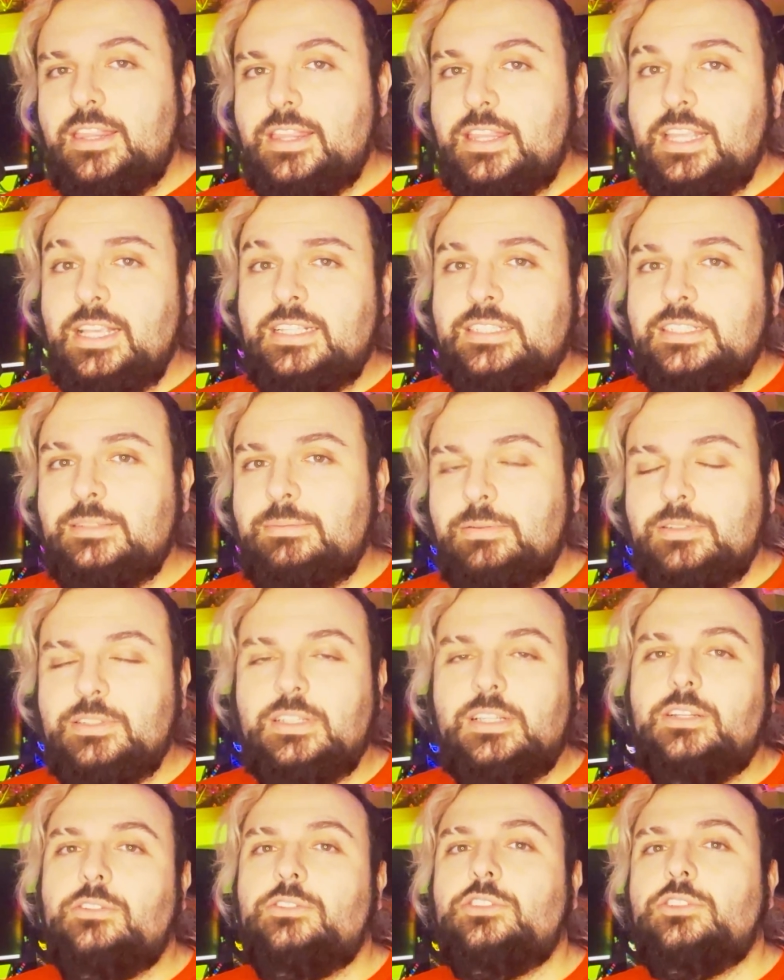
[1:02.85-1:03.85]
this
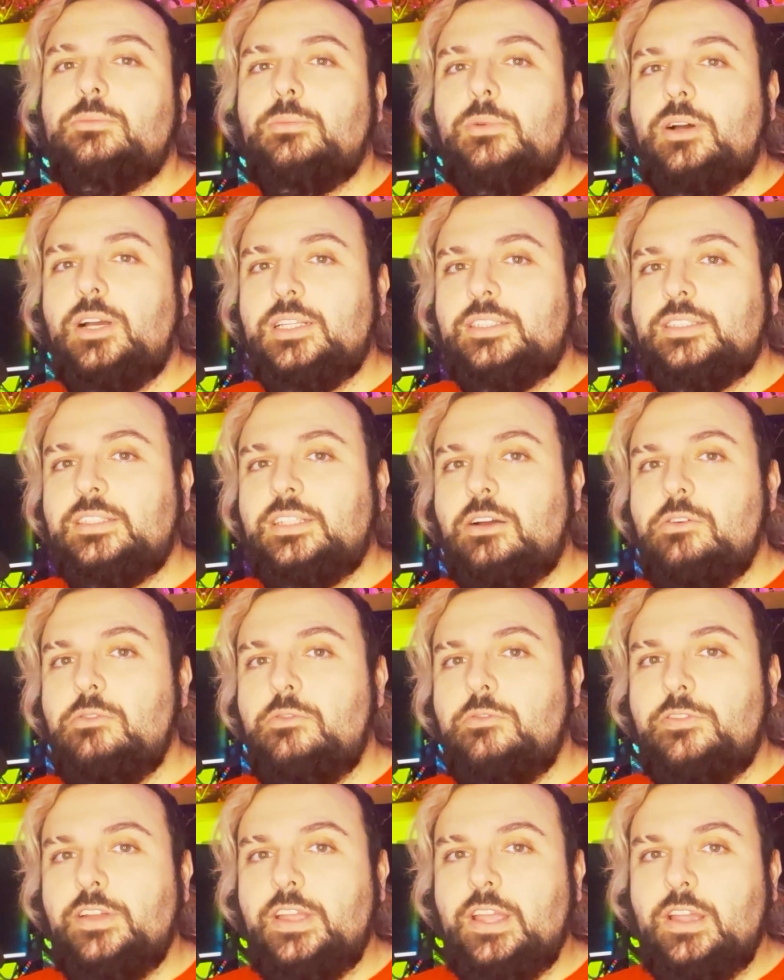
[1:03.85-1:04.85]
solution might
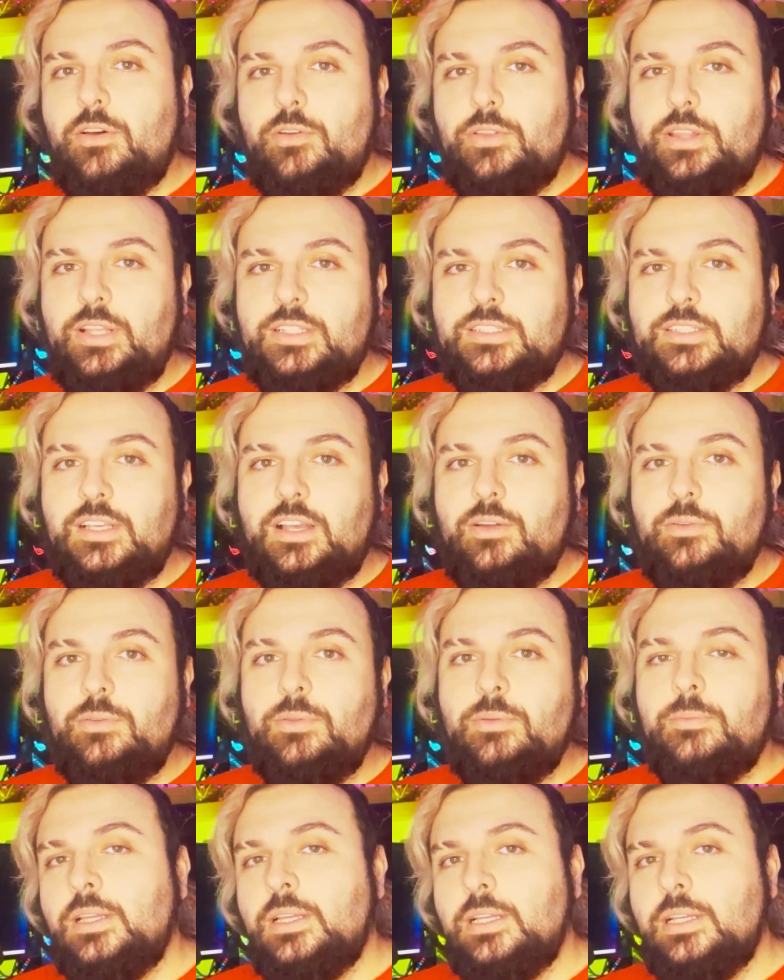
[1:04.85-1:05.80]
solve it on its own.